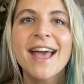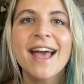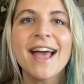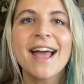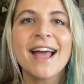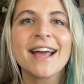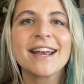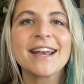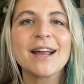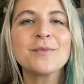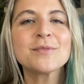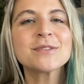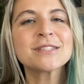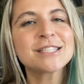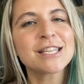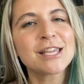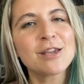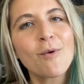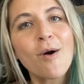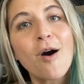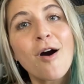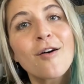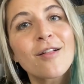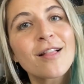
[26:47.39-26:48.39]
and I will see
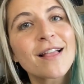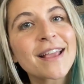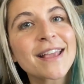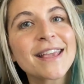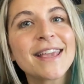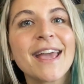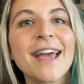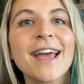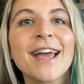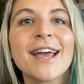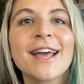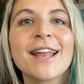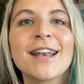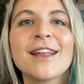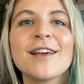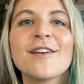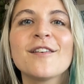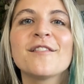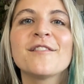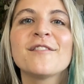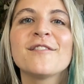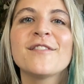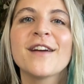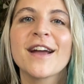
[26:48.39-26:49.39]
you all again
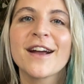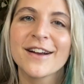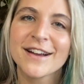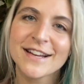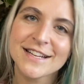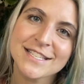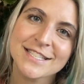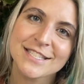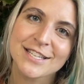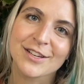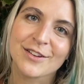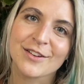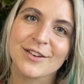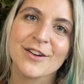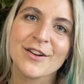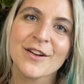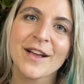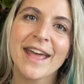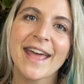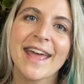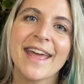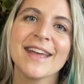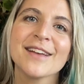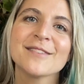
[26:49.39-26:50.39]
very soon,
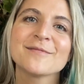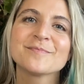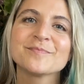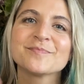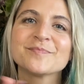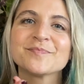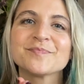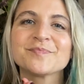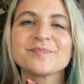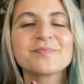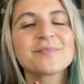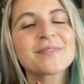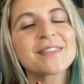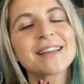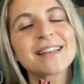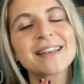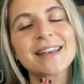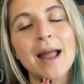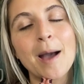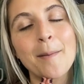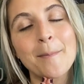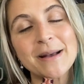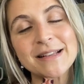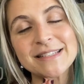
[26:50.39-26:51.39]
okay?
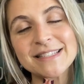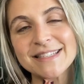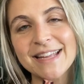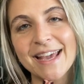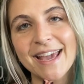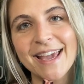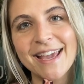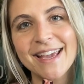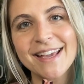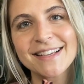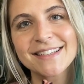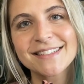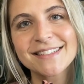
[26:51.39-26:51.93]
Namaste.